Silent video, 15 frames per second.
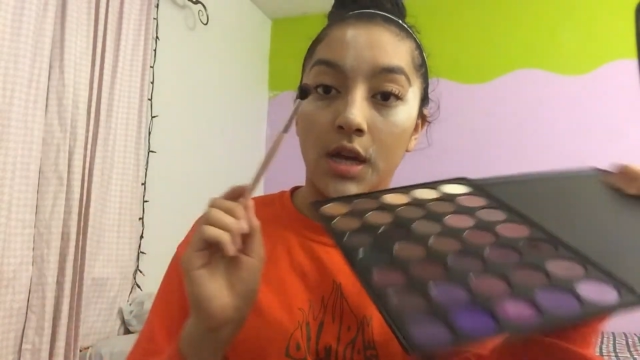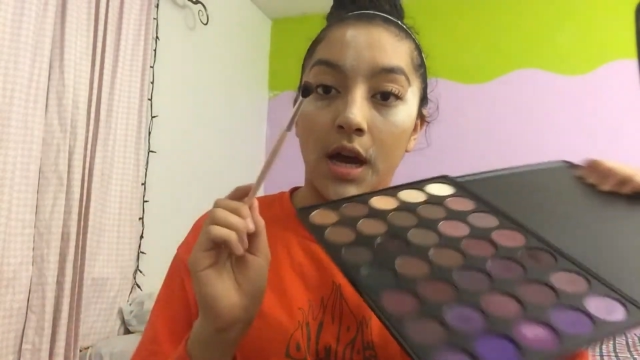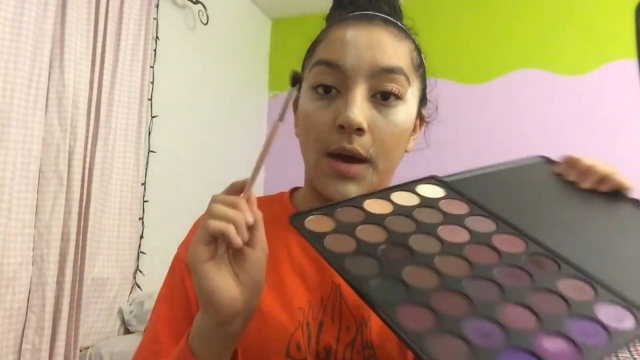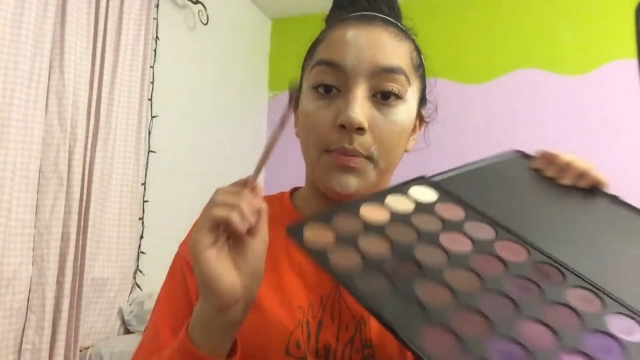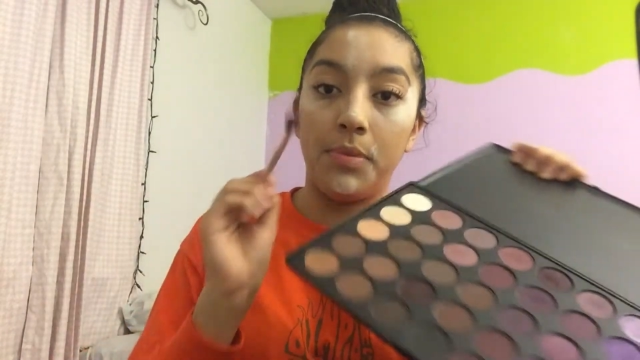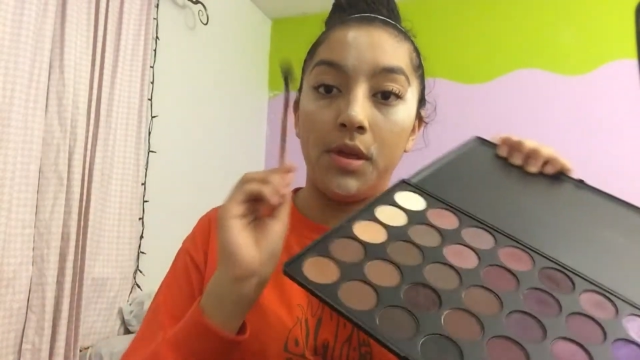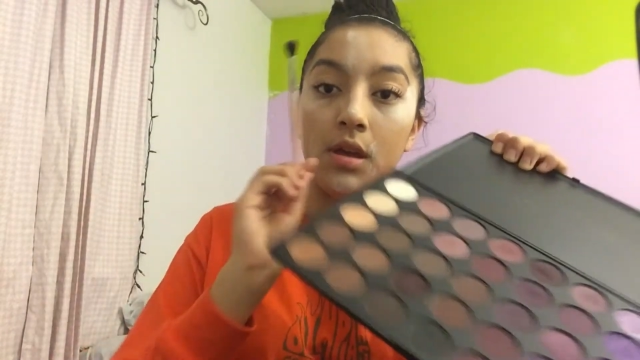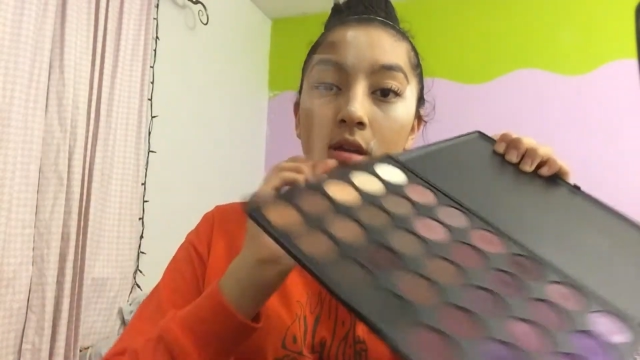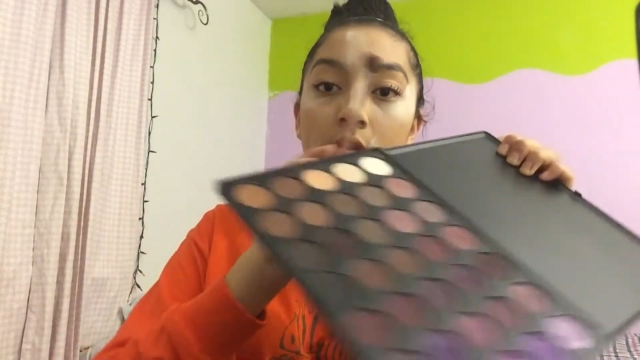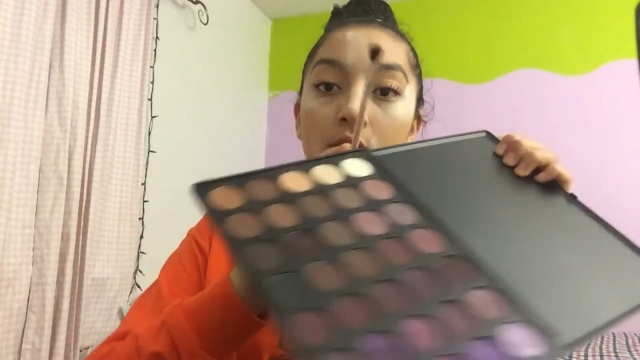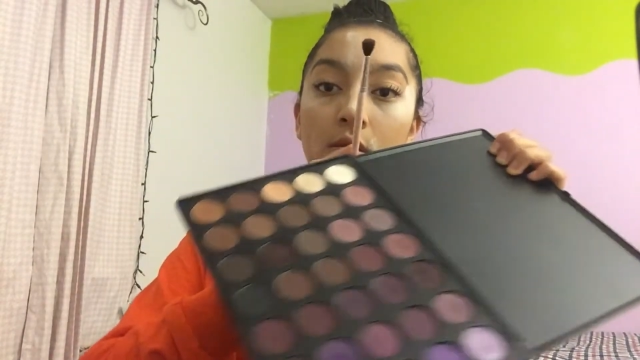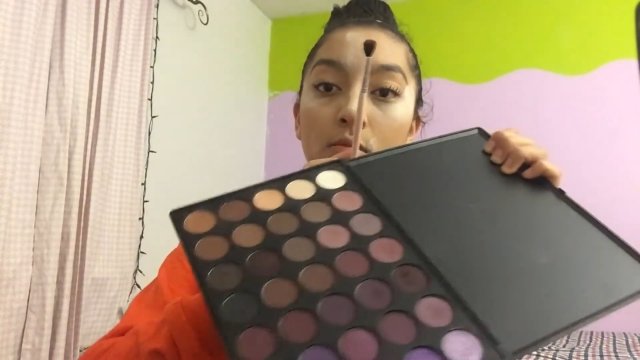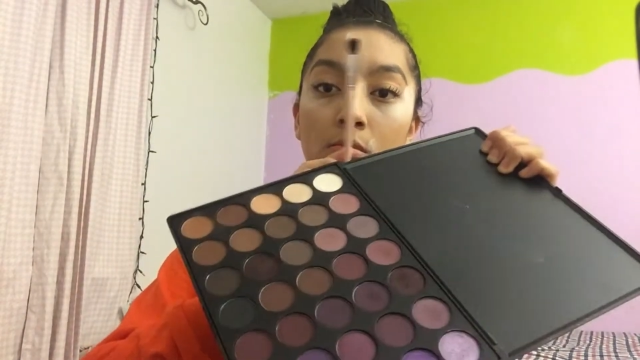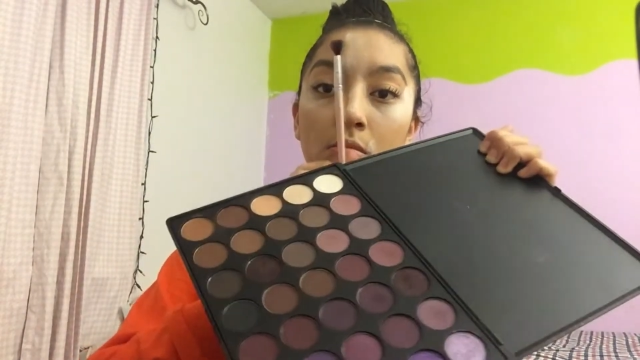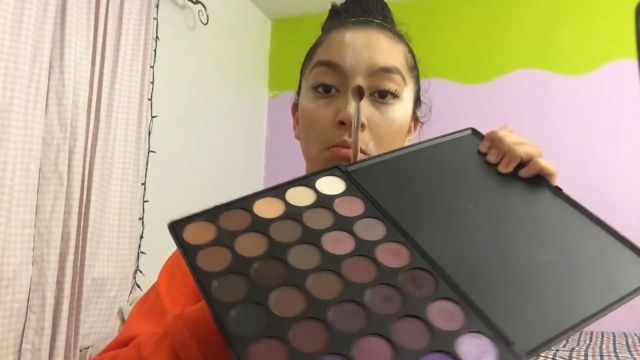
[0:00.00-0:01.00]
tap this
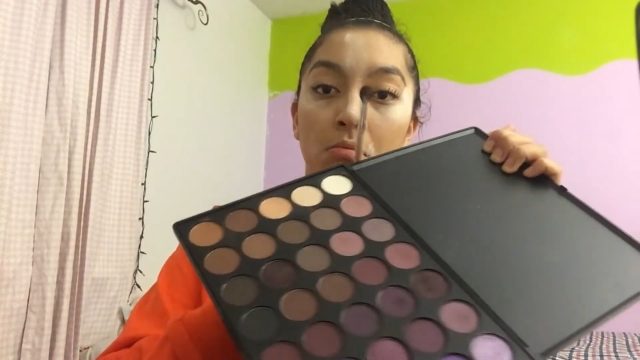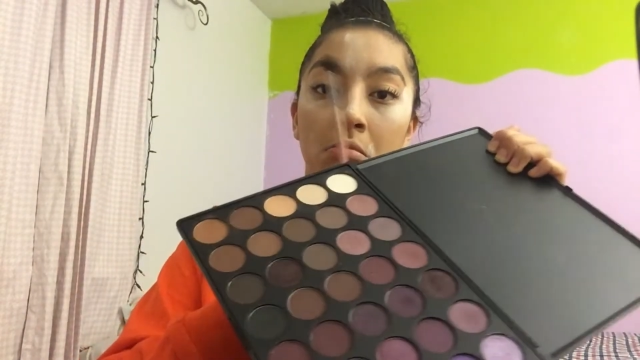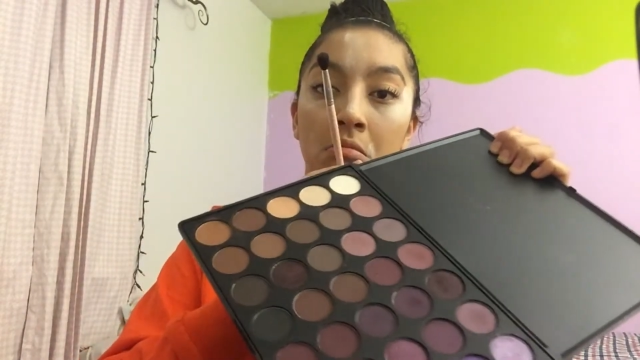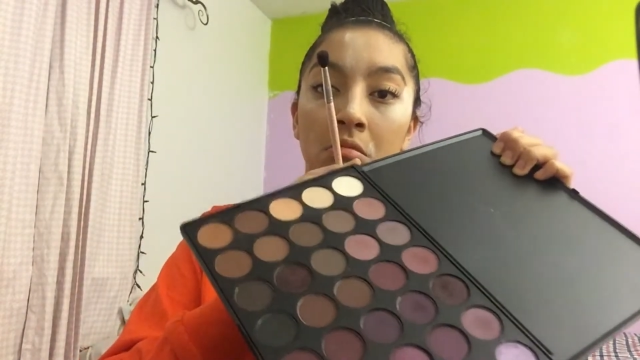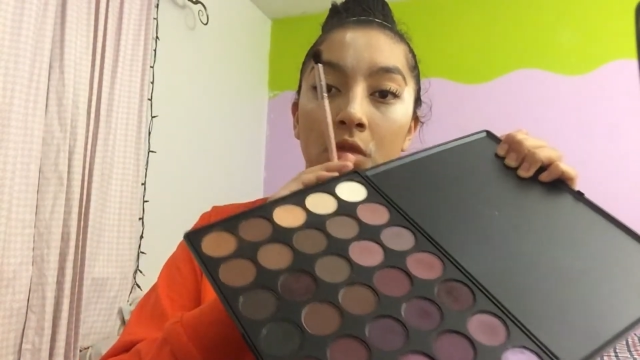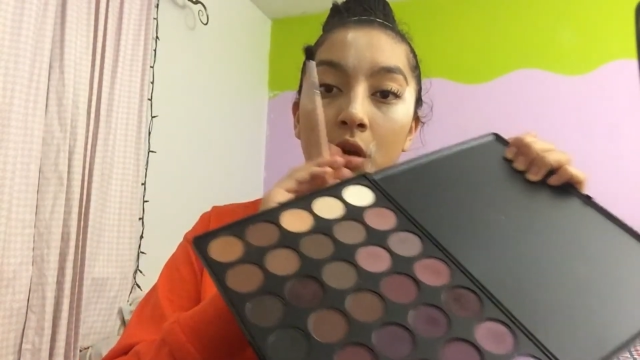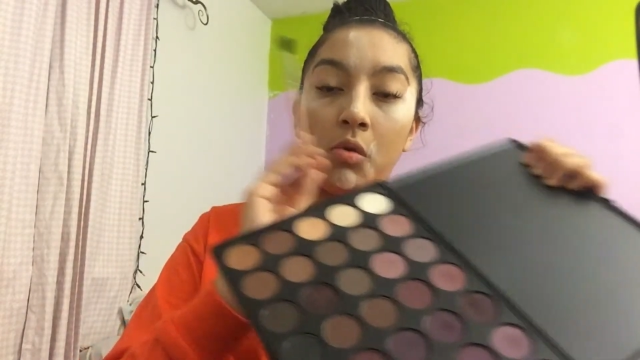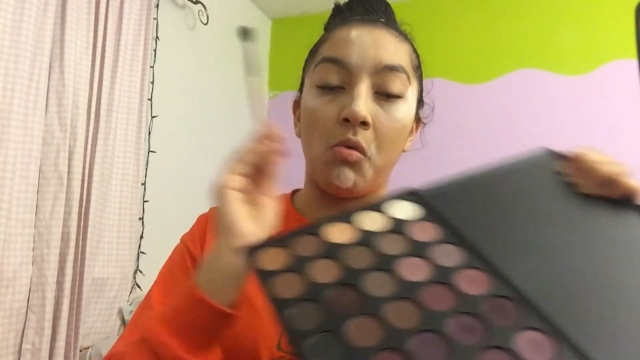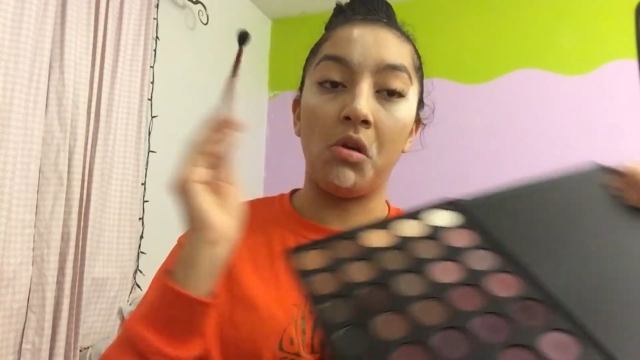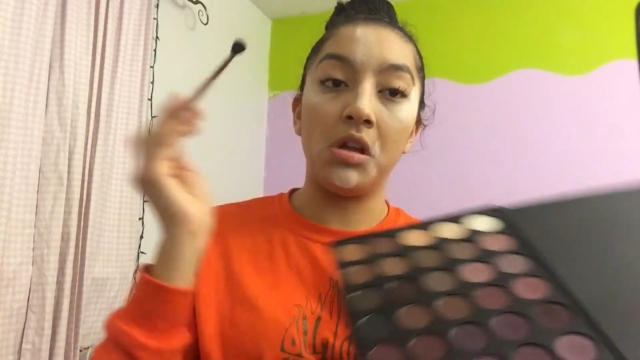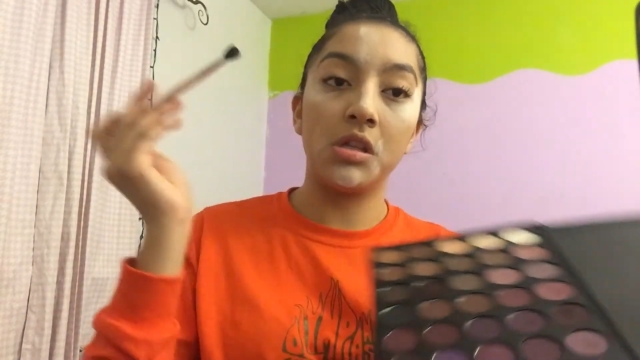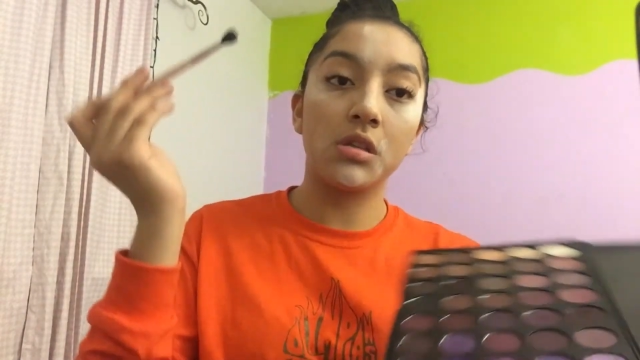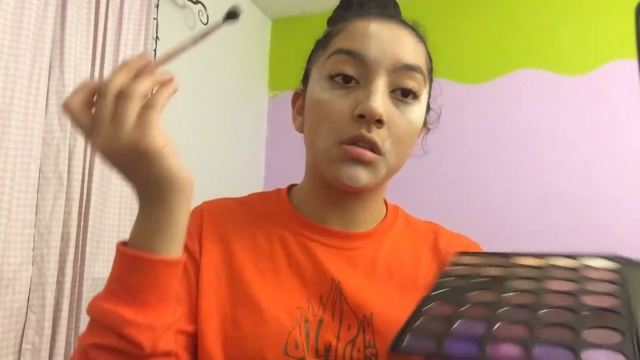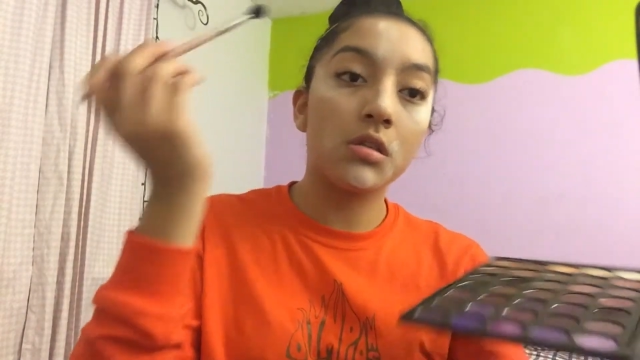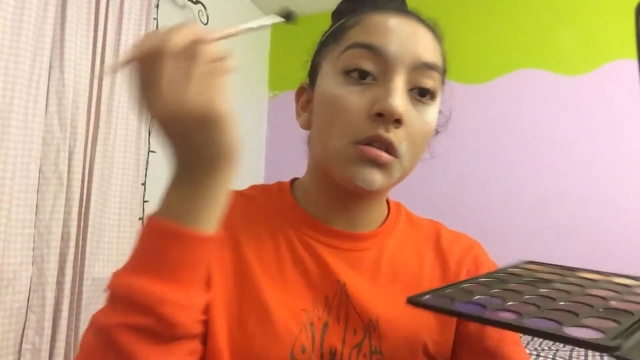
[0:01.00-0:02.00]

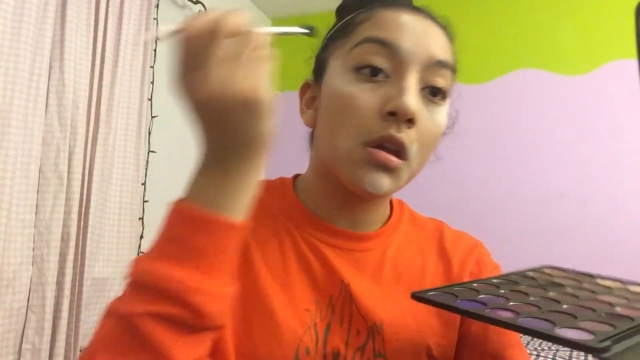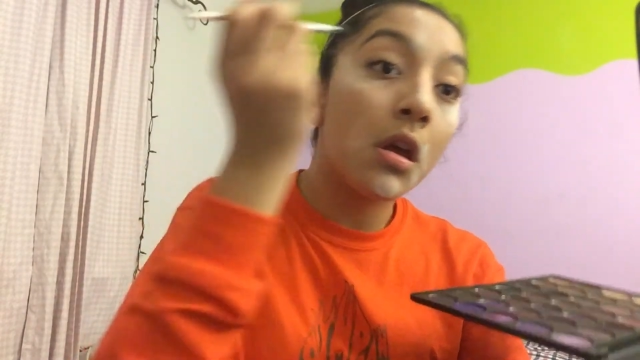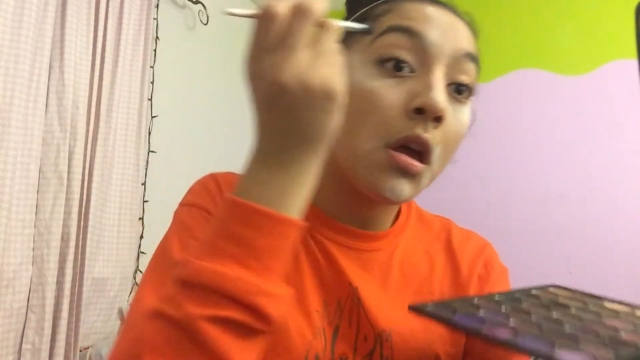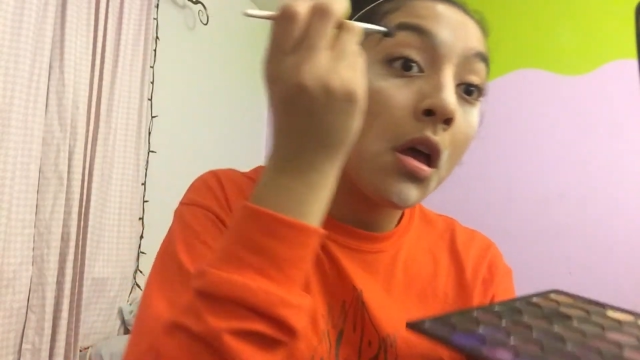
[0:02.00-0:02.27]
once.